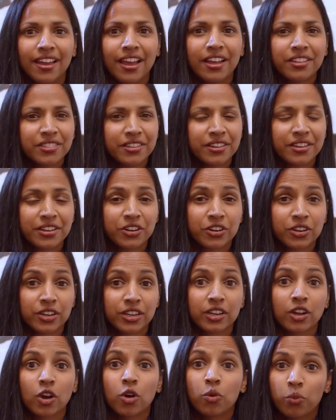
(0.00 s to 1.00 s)
At the
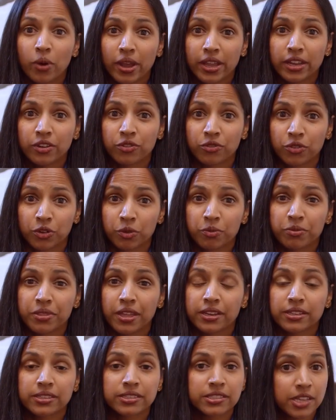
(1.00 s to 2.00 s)
hearing, a waiting room
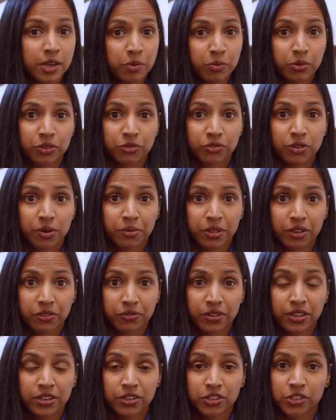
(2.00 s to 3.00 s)
that is separate from the
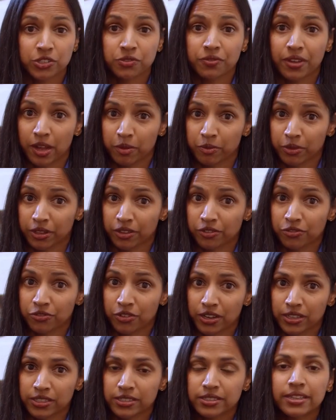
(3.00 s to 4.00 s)
offender's family and
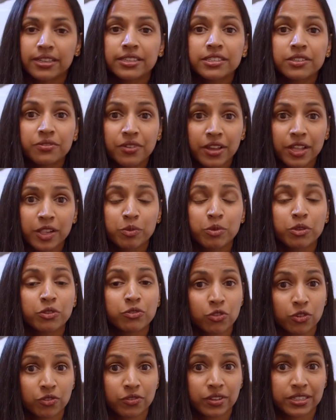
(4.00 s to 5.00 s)
friends is available
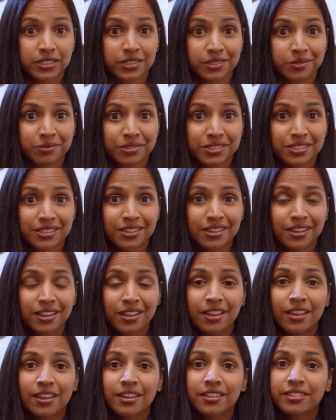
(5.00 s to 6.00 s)
for victims.
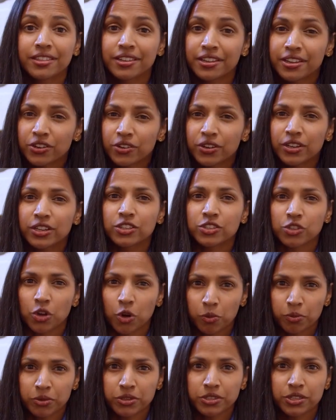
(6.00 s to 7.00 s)
The hearing is
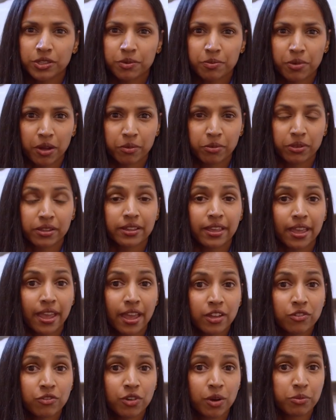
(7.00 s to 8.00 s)
open to the public
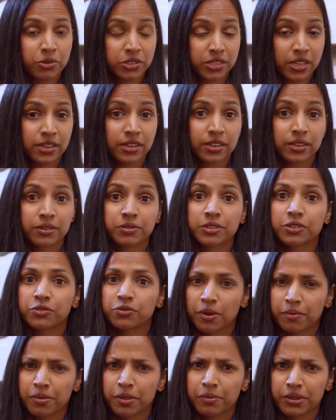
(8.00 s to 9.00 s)
and representatives
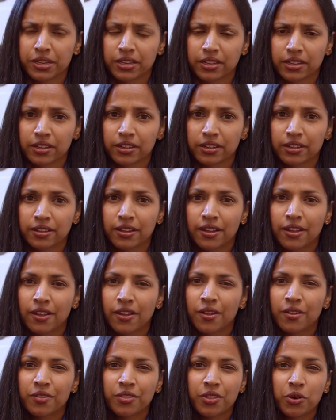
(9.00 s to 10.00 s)
from the media,
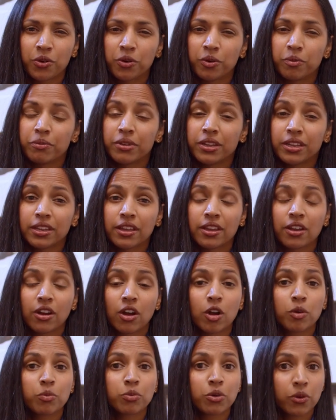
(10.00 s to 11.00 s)
though media
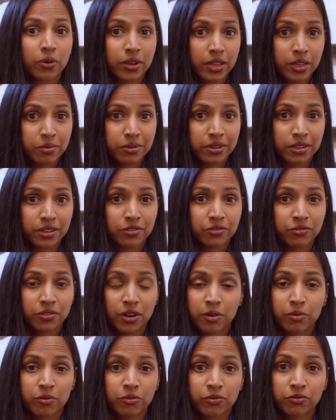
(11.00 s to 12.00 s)
are prohibited
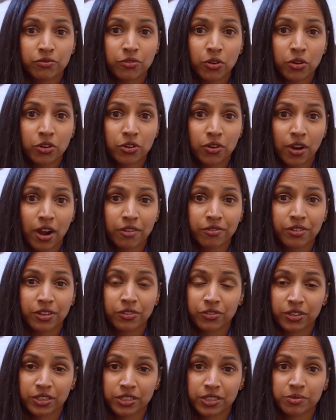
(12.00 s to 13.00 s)
from photographing
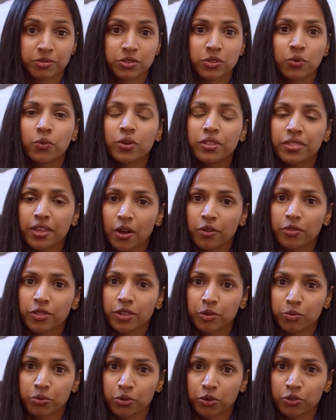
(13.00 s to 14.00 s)
victims without
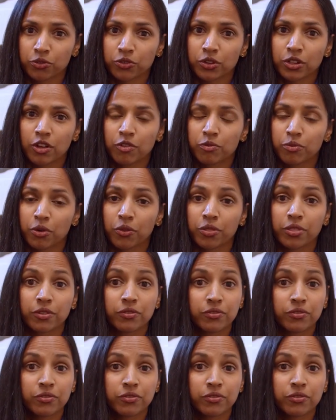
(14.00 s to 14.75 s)
the approval of both the